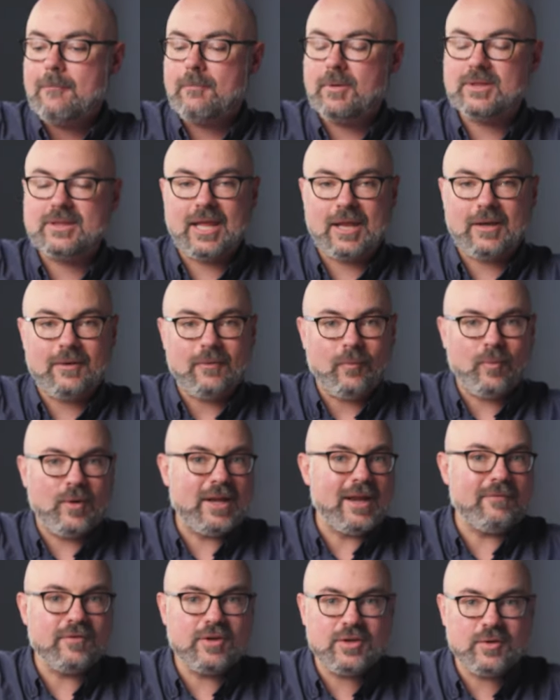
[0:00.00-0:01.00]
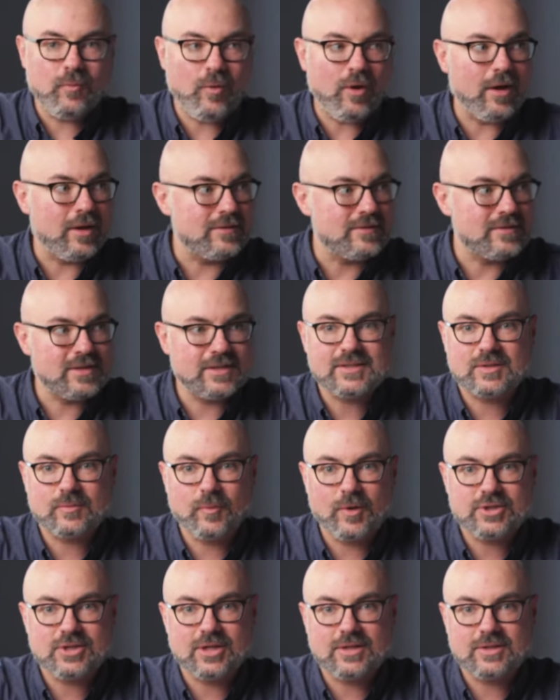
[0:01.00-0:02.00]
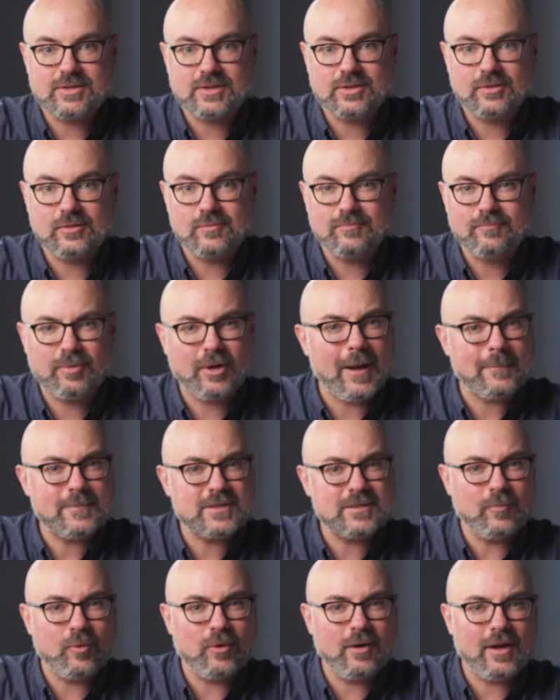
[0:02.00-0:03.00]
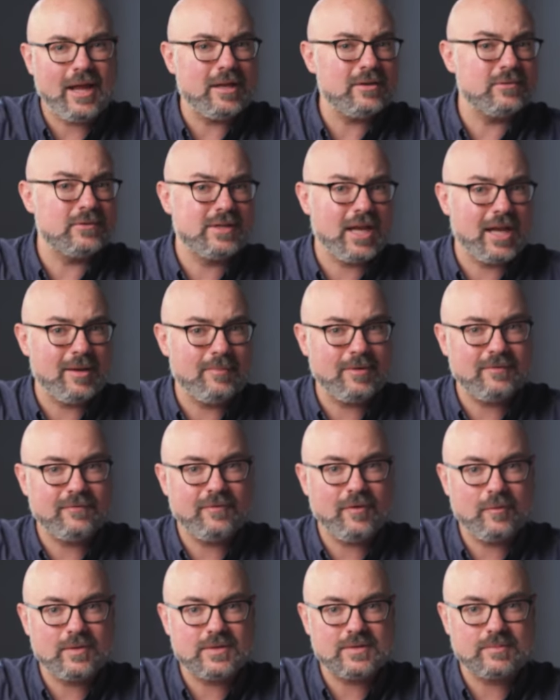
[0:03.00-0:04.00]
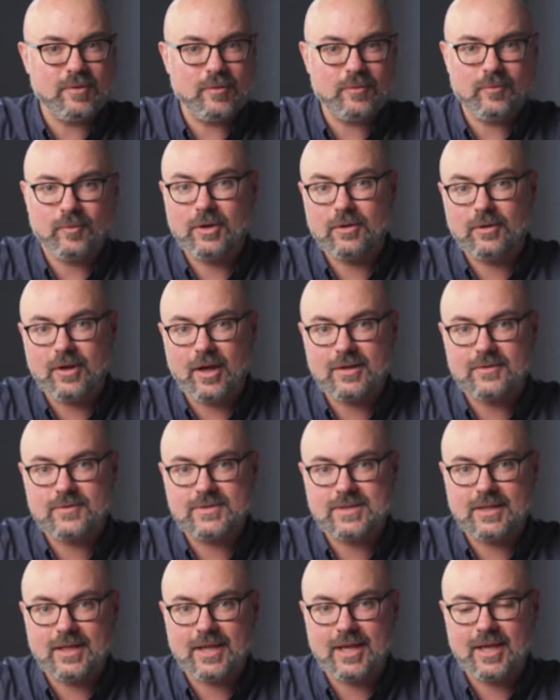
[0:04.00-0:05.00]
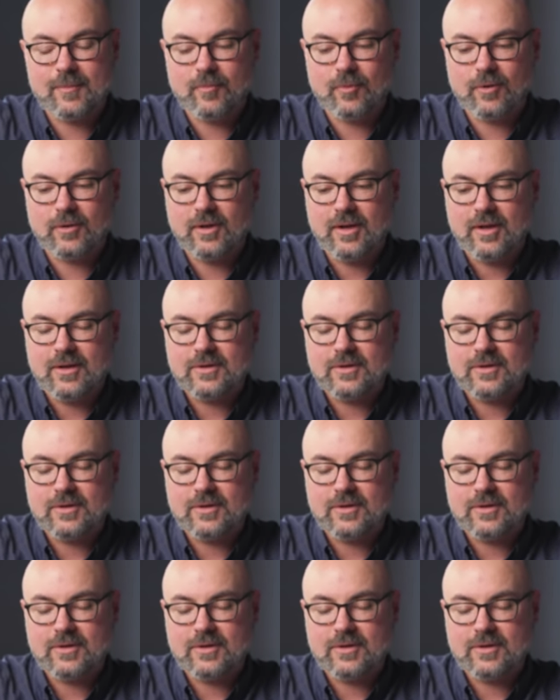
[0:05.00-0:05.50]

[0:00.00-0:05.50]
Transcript: But then whenever you want to switch into perhaps a more entertainment focused mode where you're not using the keyboard,